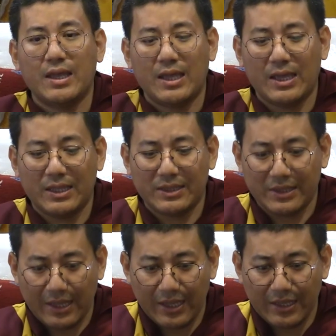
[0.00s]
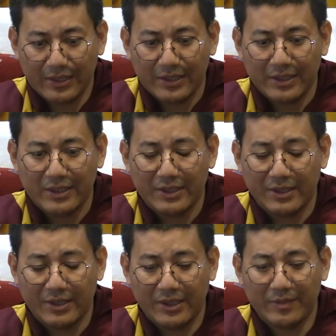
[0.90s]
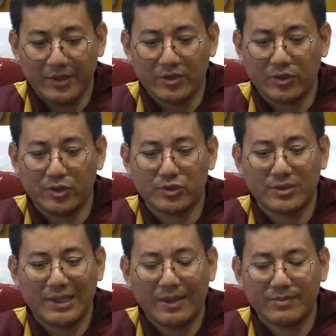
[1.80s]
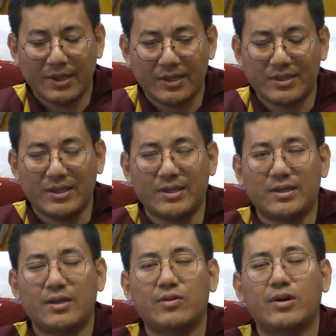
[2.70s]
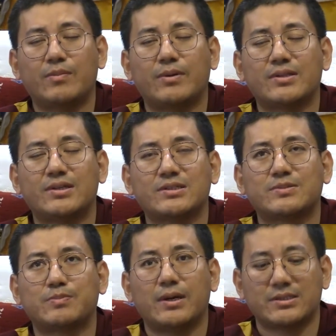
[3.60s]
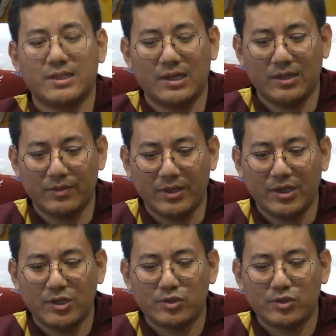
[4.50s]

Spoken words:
And then even though you don't have that thing, your mother is passed away,